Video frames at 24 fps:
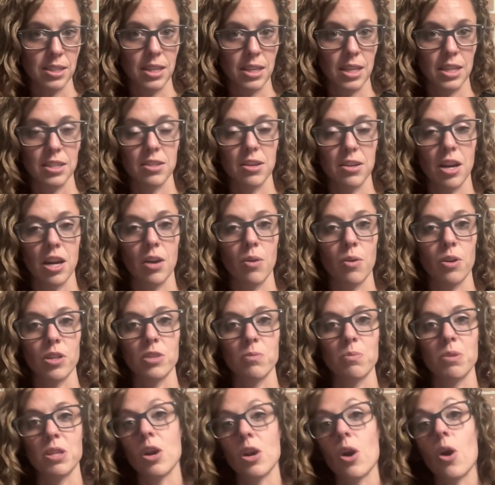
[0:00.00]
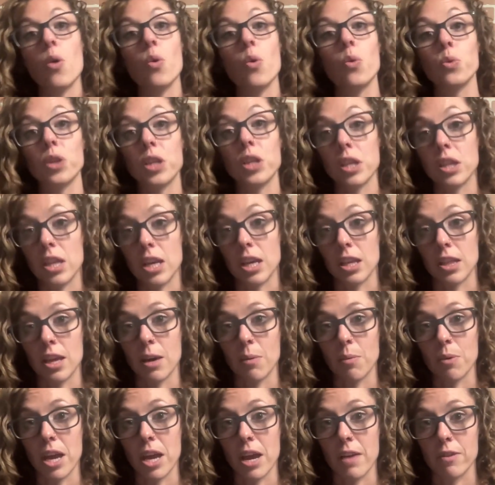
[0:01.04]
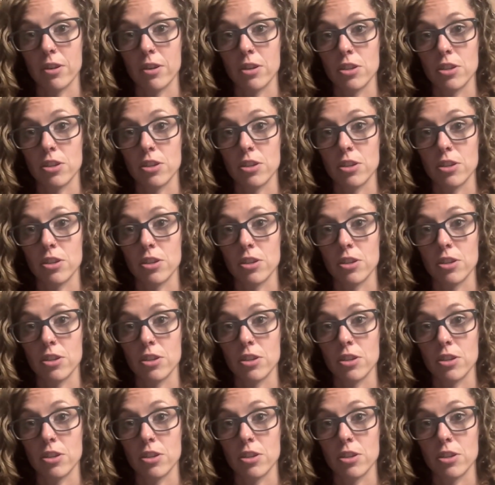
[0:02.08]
It's not going to be the only thing that we ever